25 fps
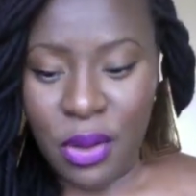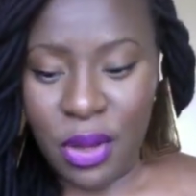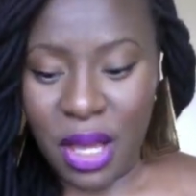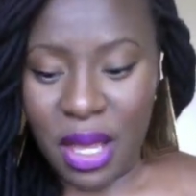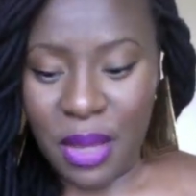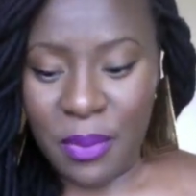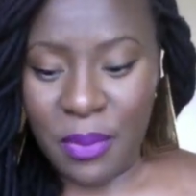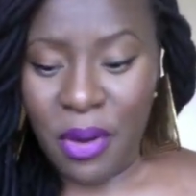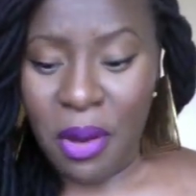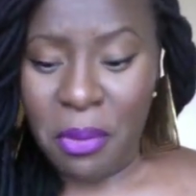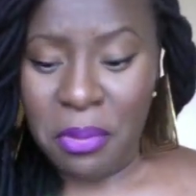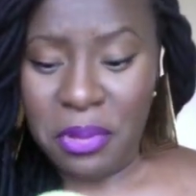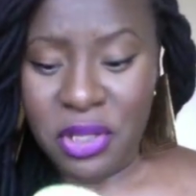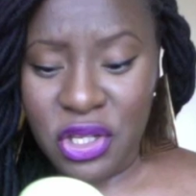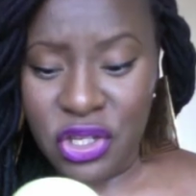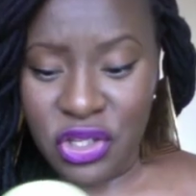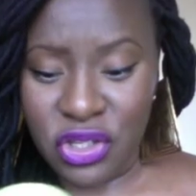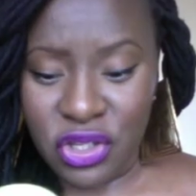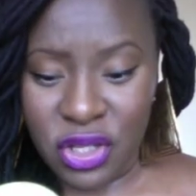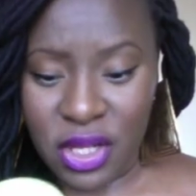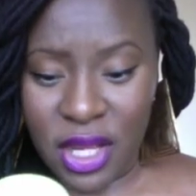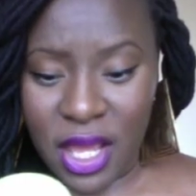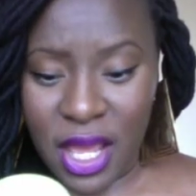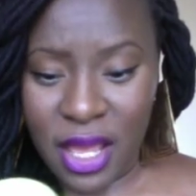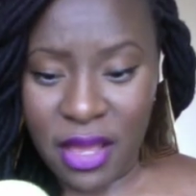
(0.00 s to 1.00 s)
I probably
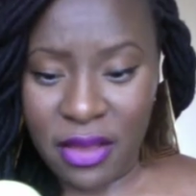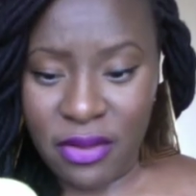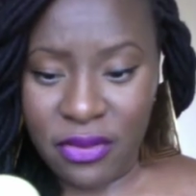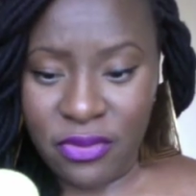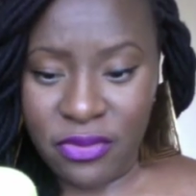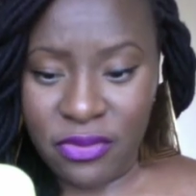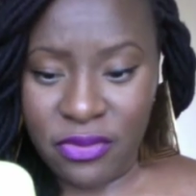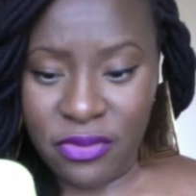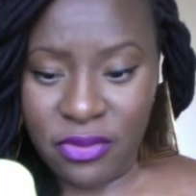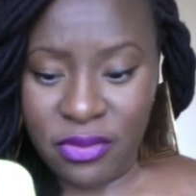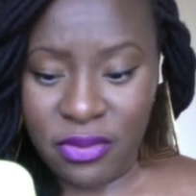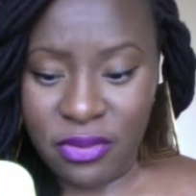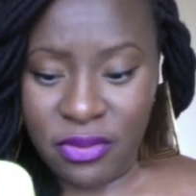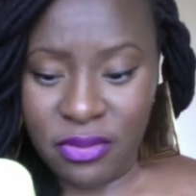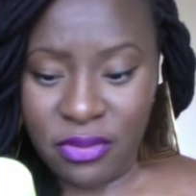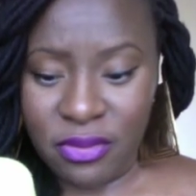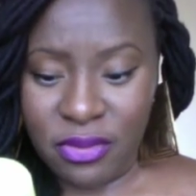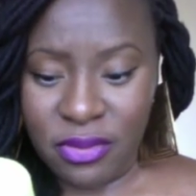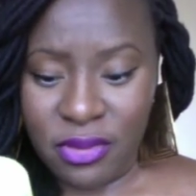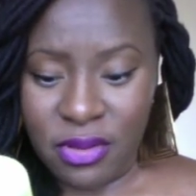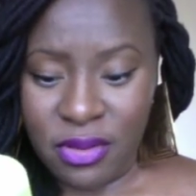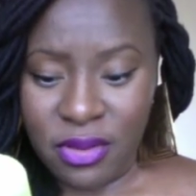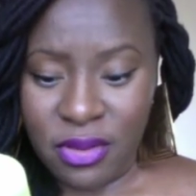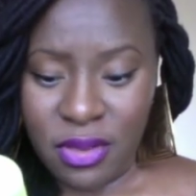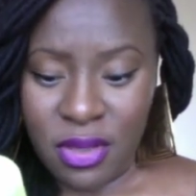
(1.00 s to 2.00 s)
should have.
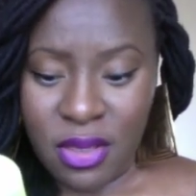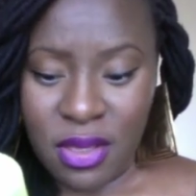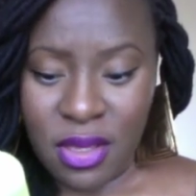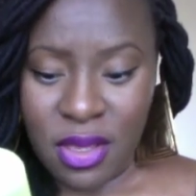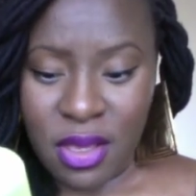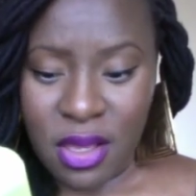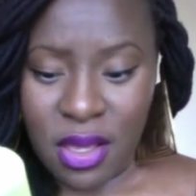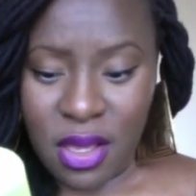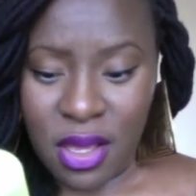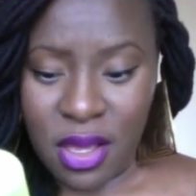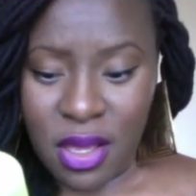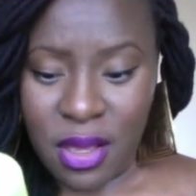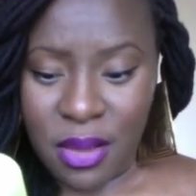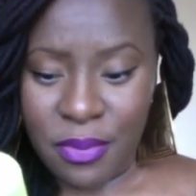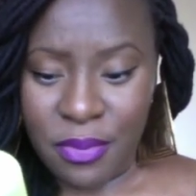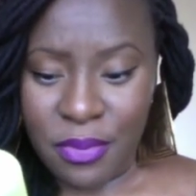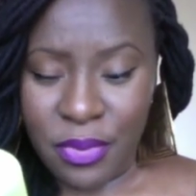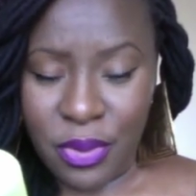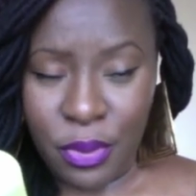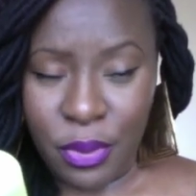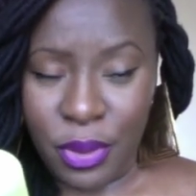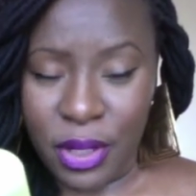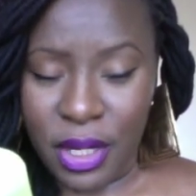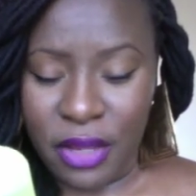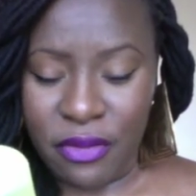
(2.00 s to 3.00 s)

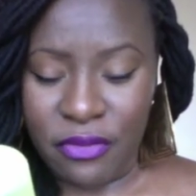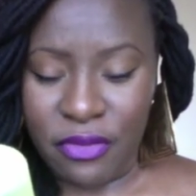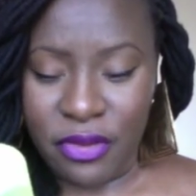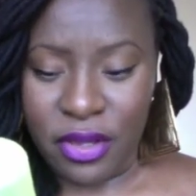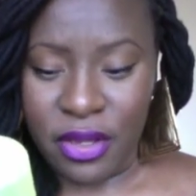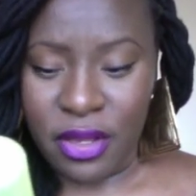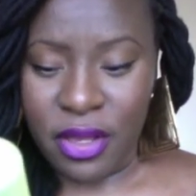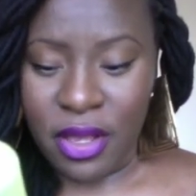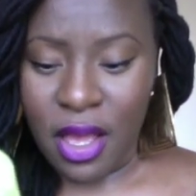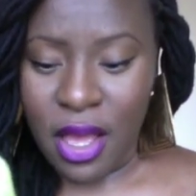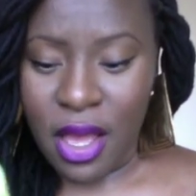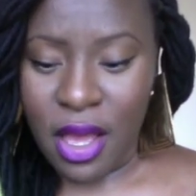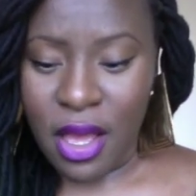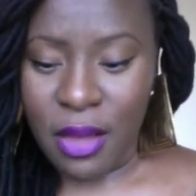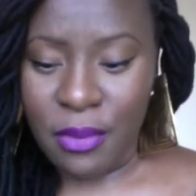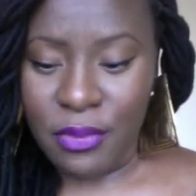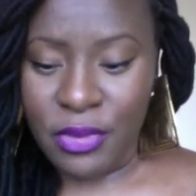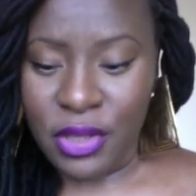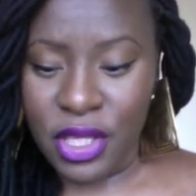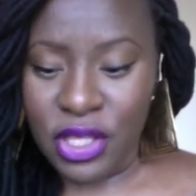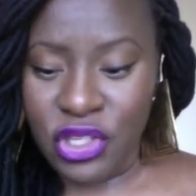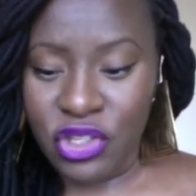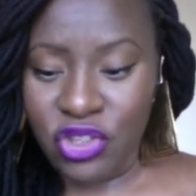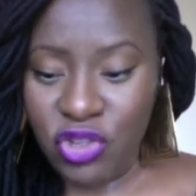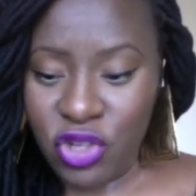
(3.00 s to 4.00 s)
But whatever.
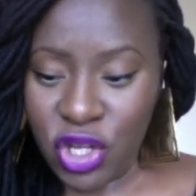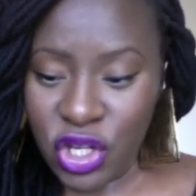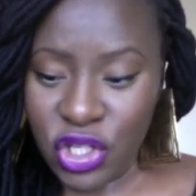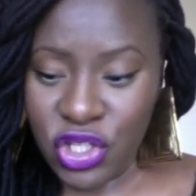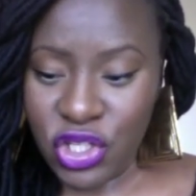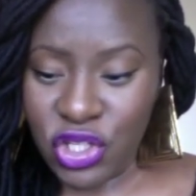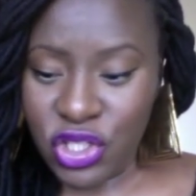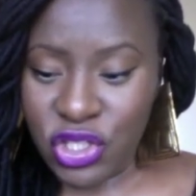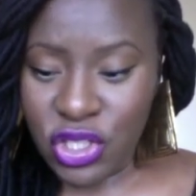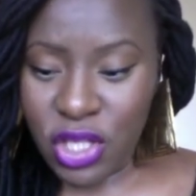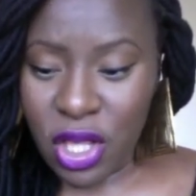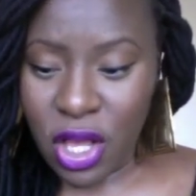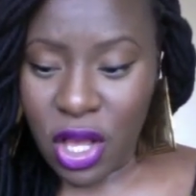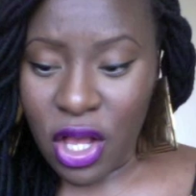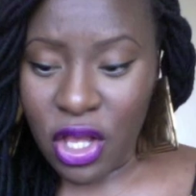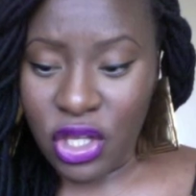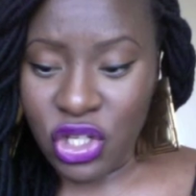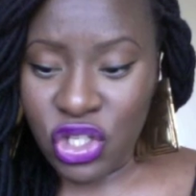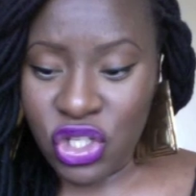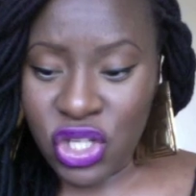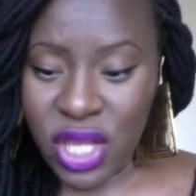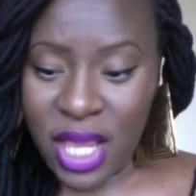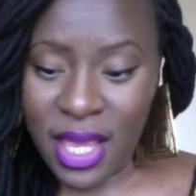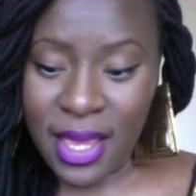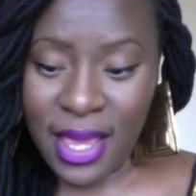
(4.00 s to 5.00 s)
The instructions are:
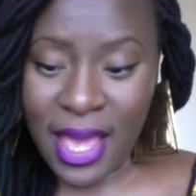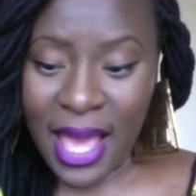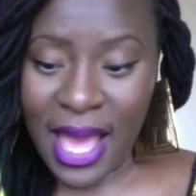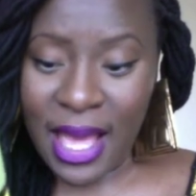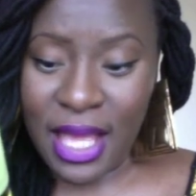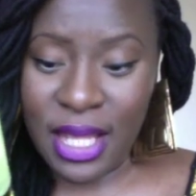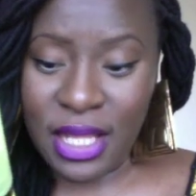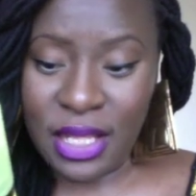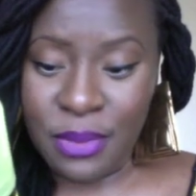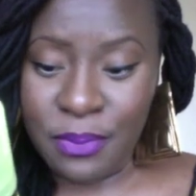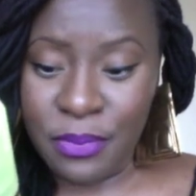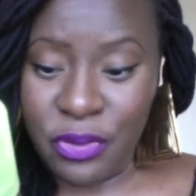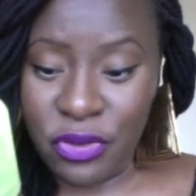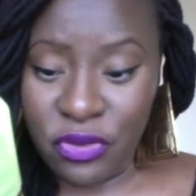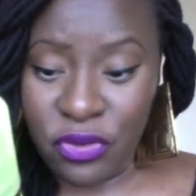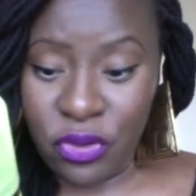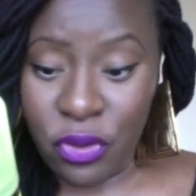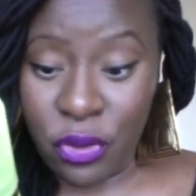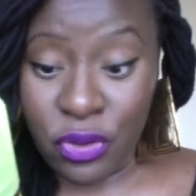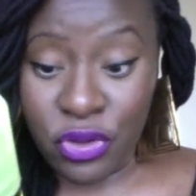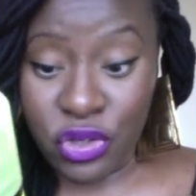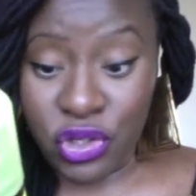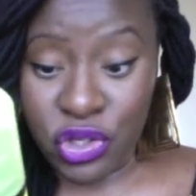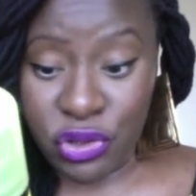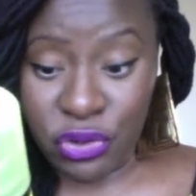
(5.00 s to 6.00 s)
shake hand
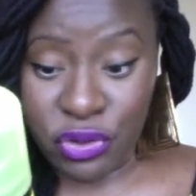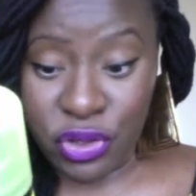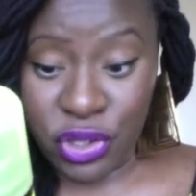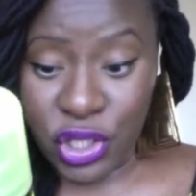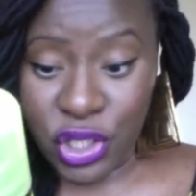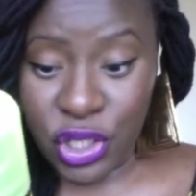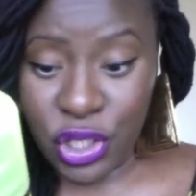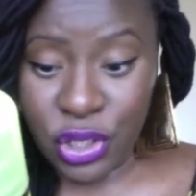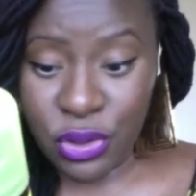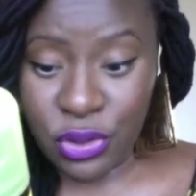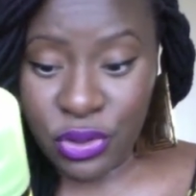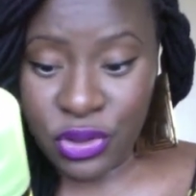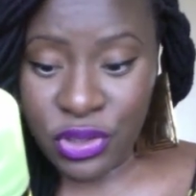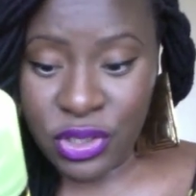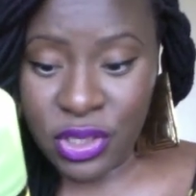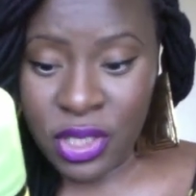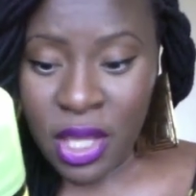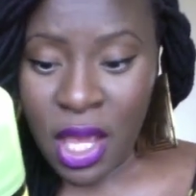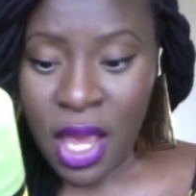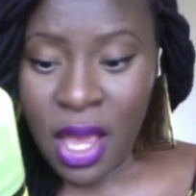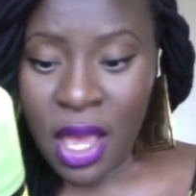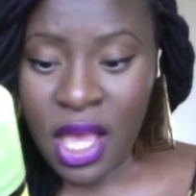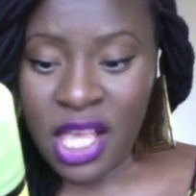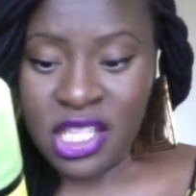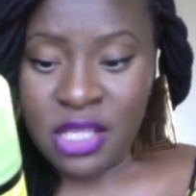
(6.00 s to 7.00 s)
before and during use,
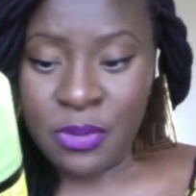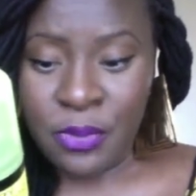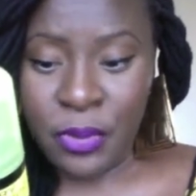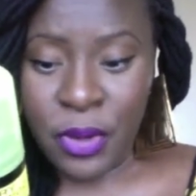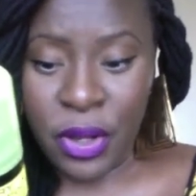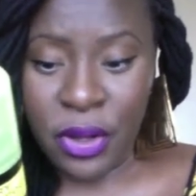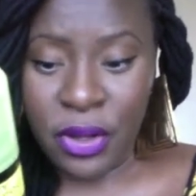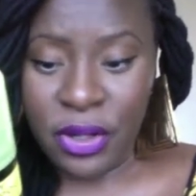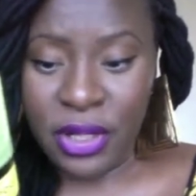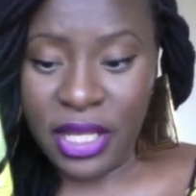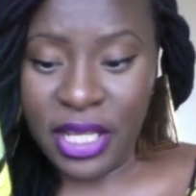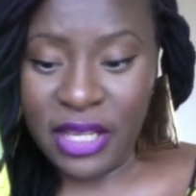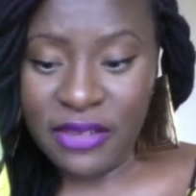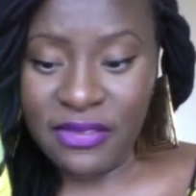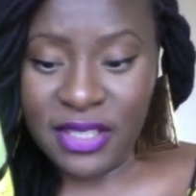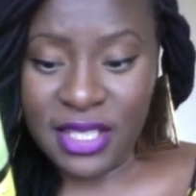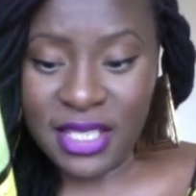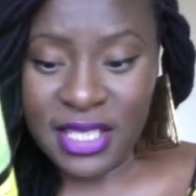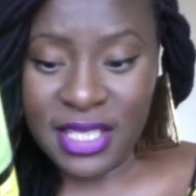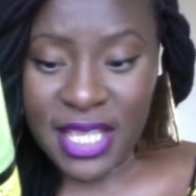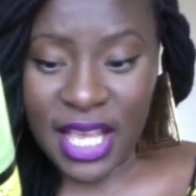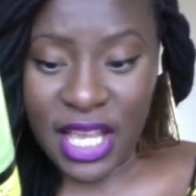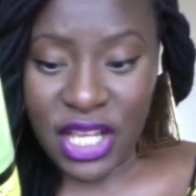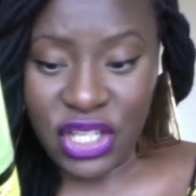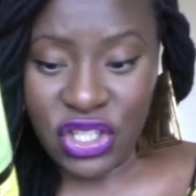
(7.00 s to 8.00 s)
spray on
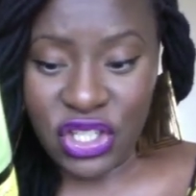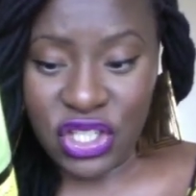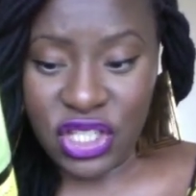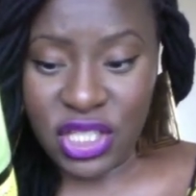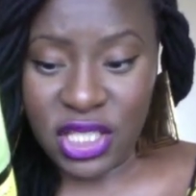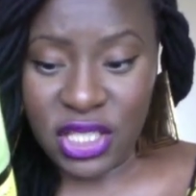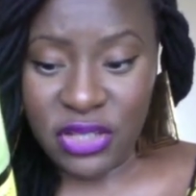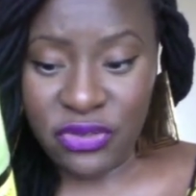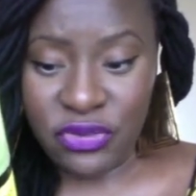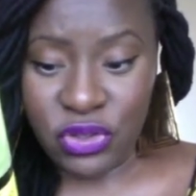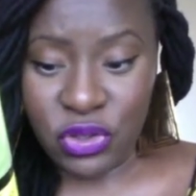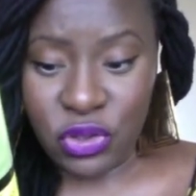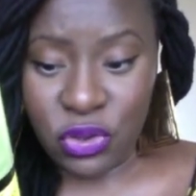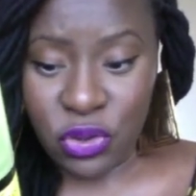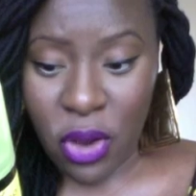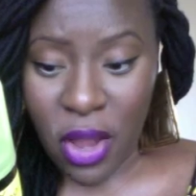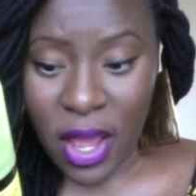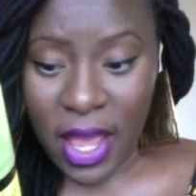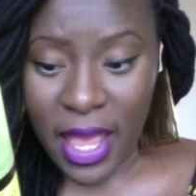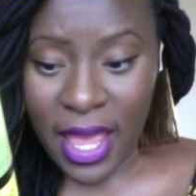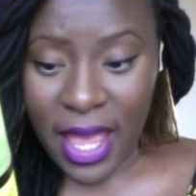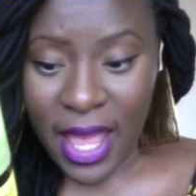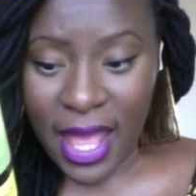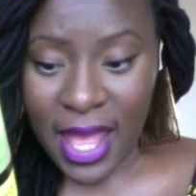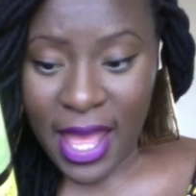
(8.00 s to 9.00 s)
lifted sections of
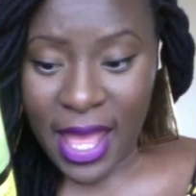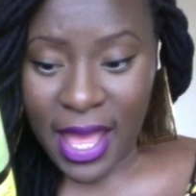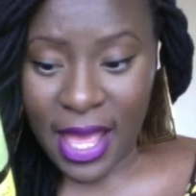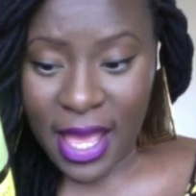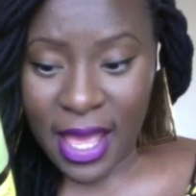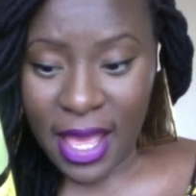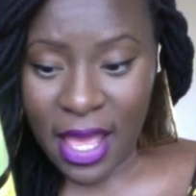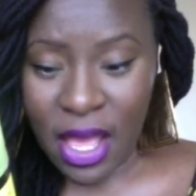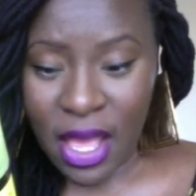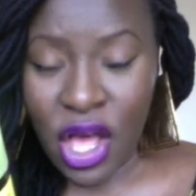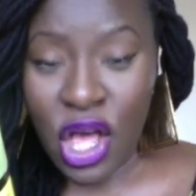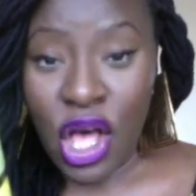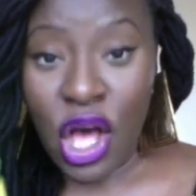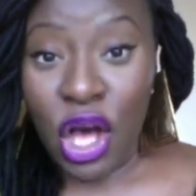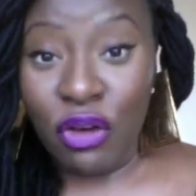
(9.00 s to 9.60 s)
dry hair.